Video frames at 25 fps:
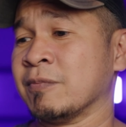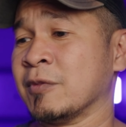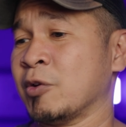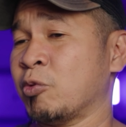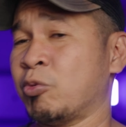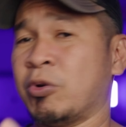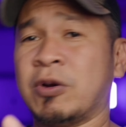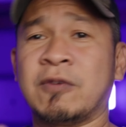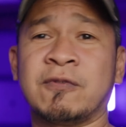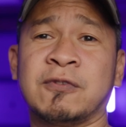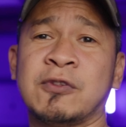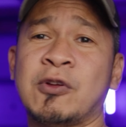
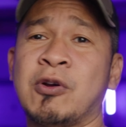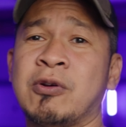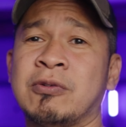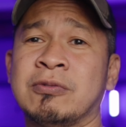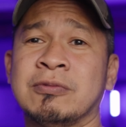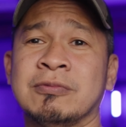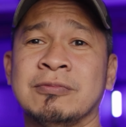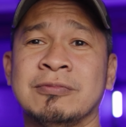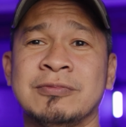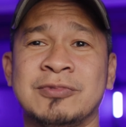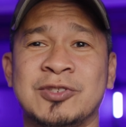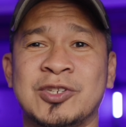workflow.
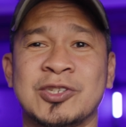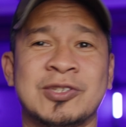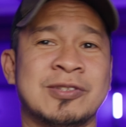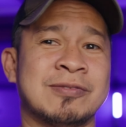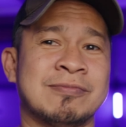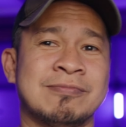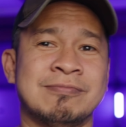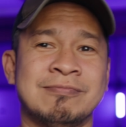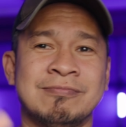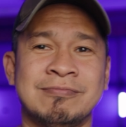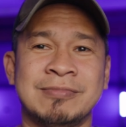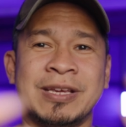Just
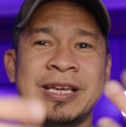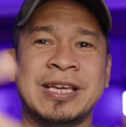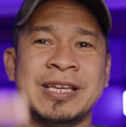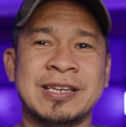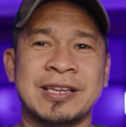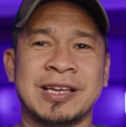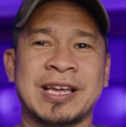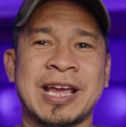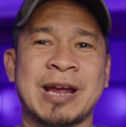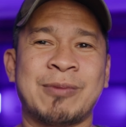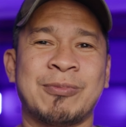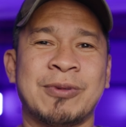me and
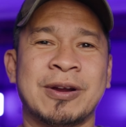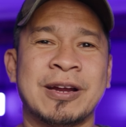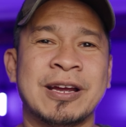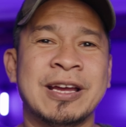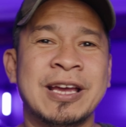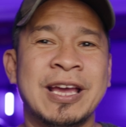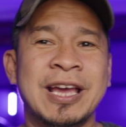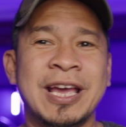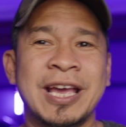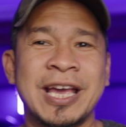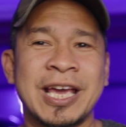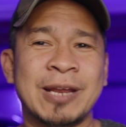the camera.
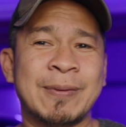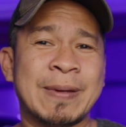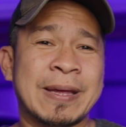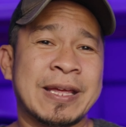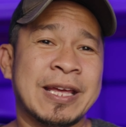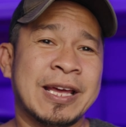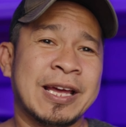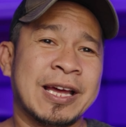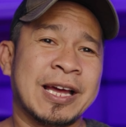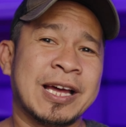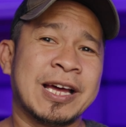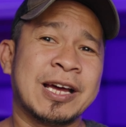Anyway,
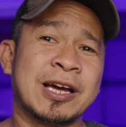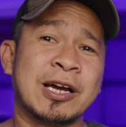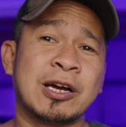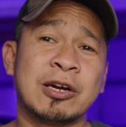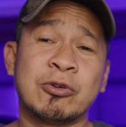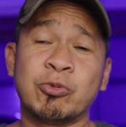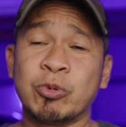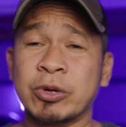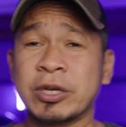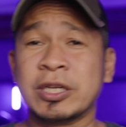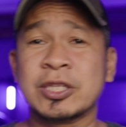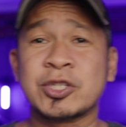
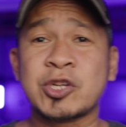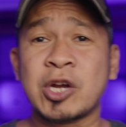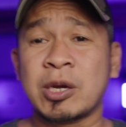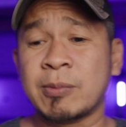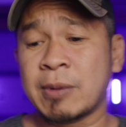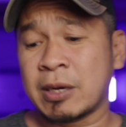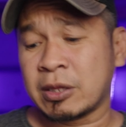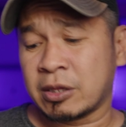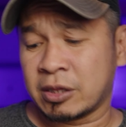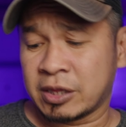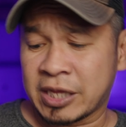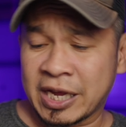we're gonna talk
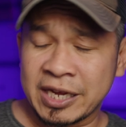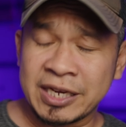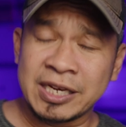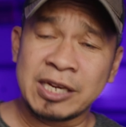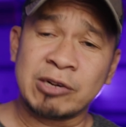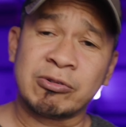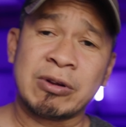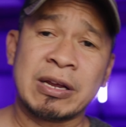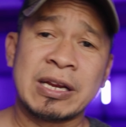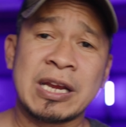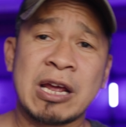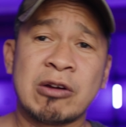about lighting
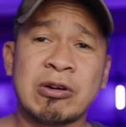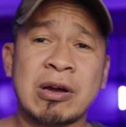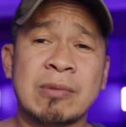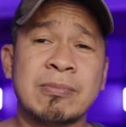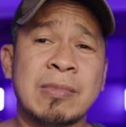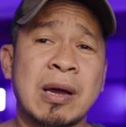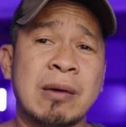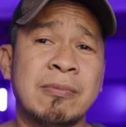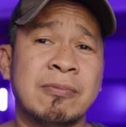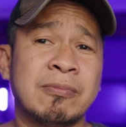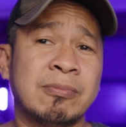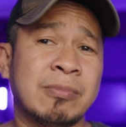right now.
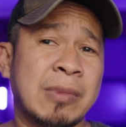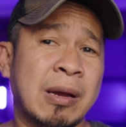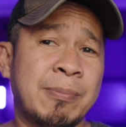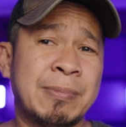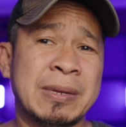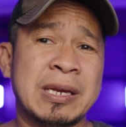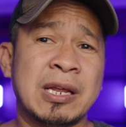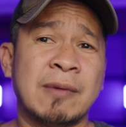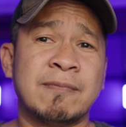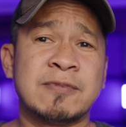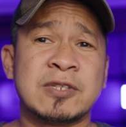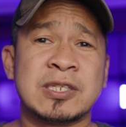I'm a
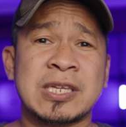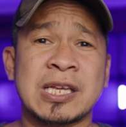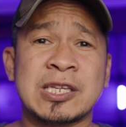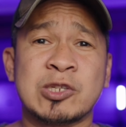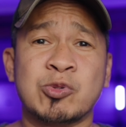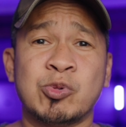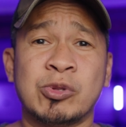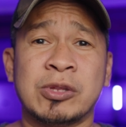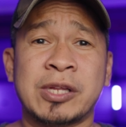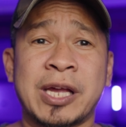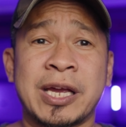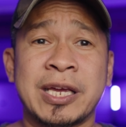bit
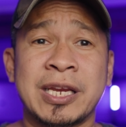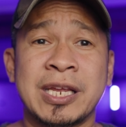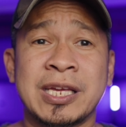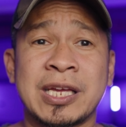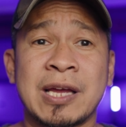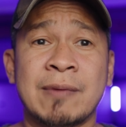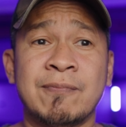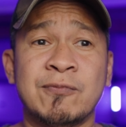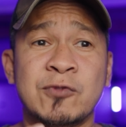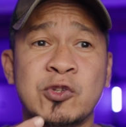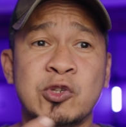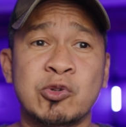obsessed with lighting.
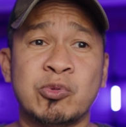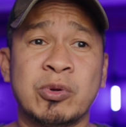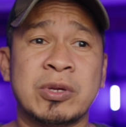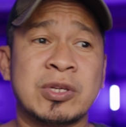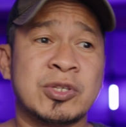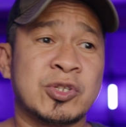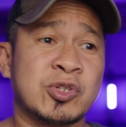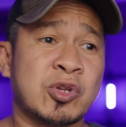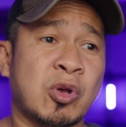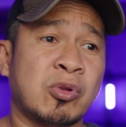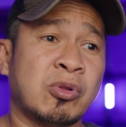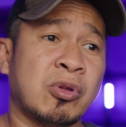I'm doing
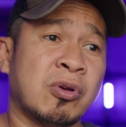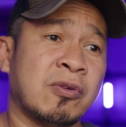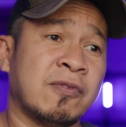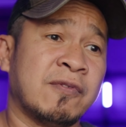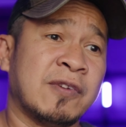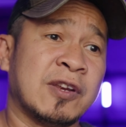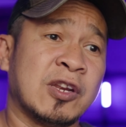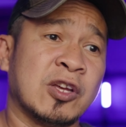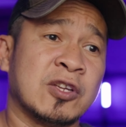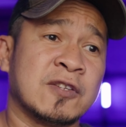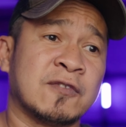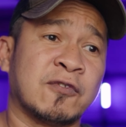solo
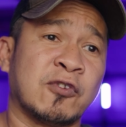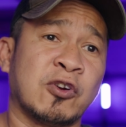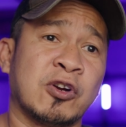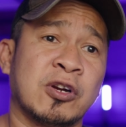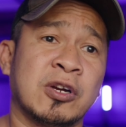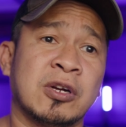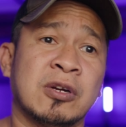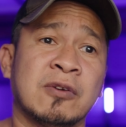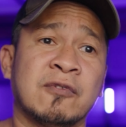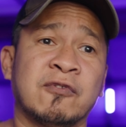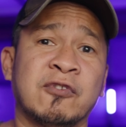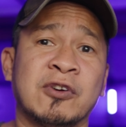videos
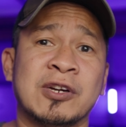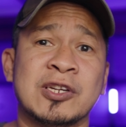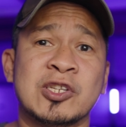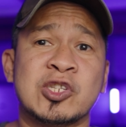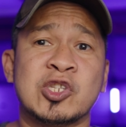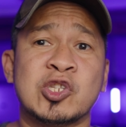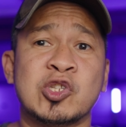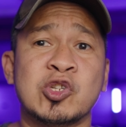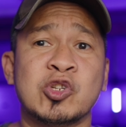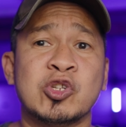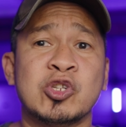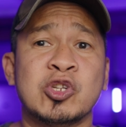for a
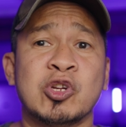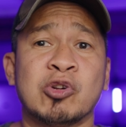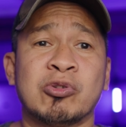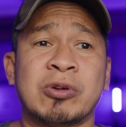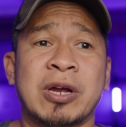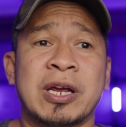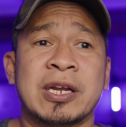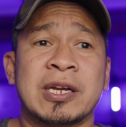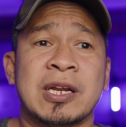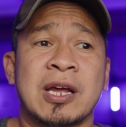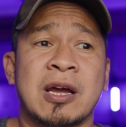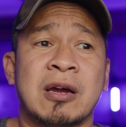studio
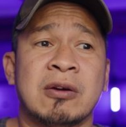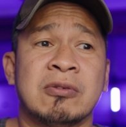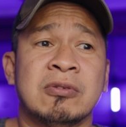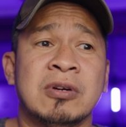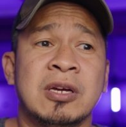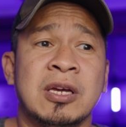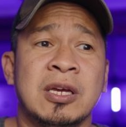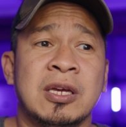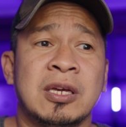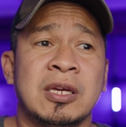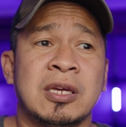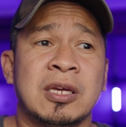right now,
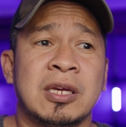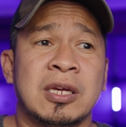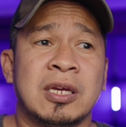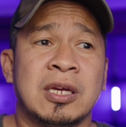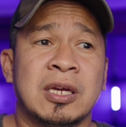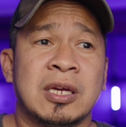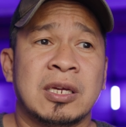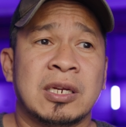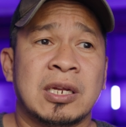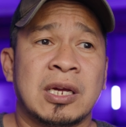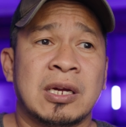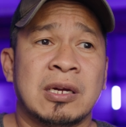
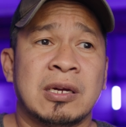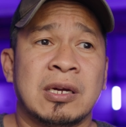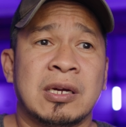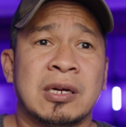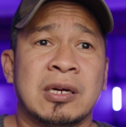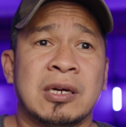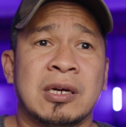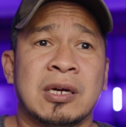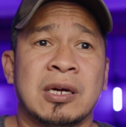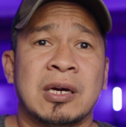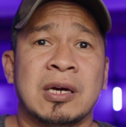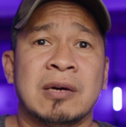and
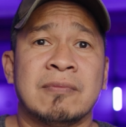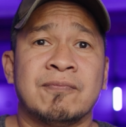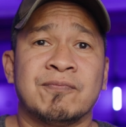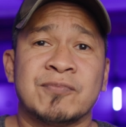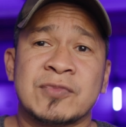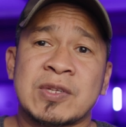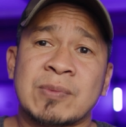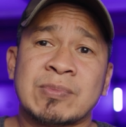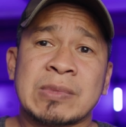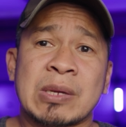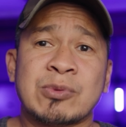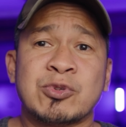
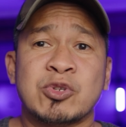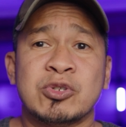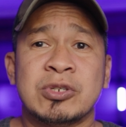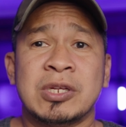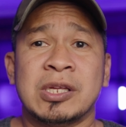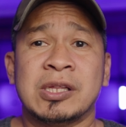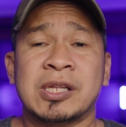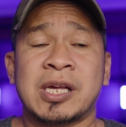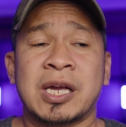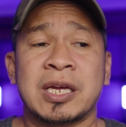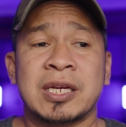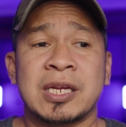sometimes you
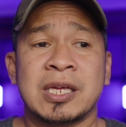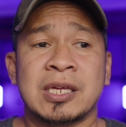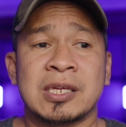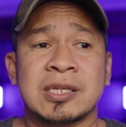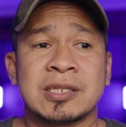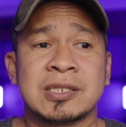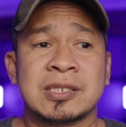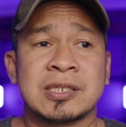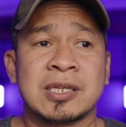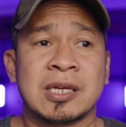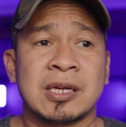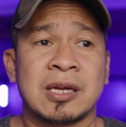need lighting
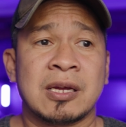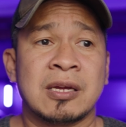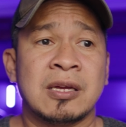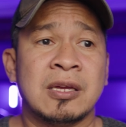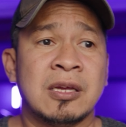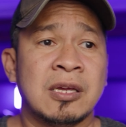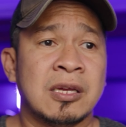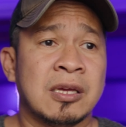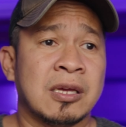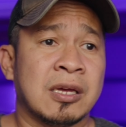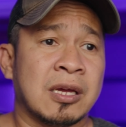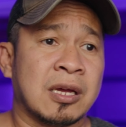because
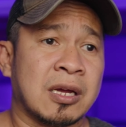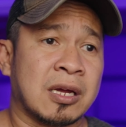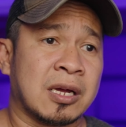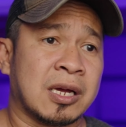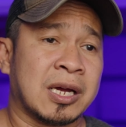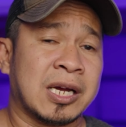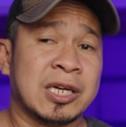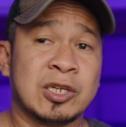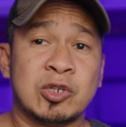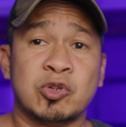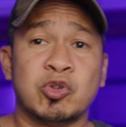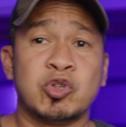
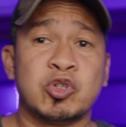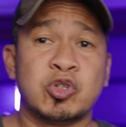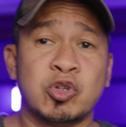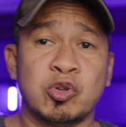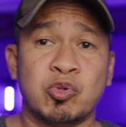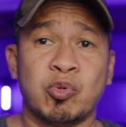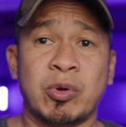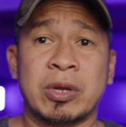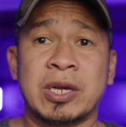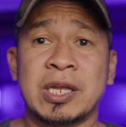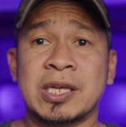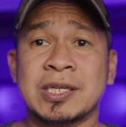I do
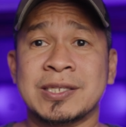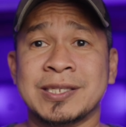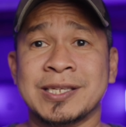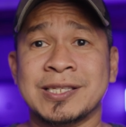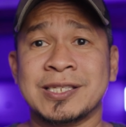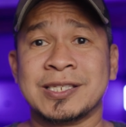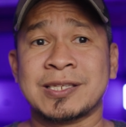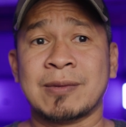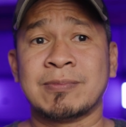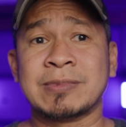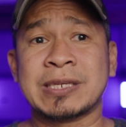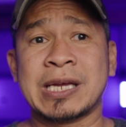shoot weddings,
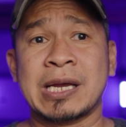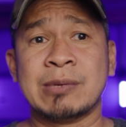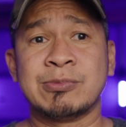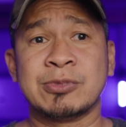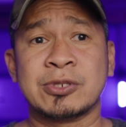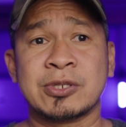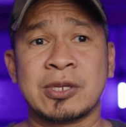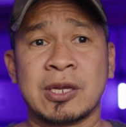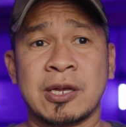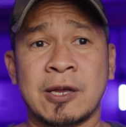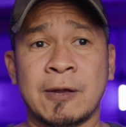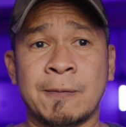and
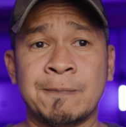sometimes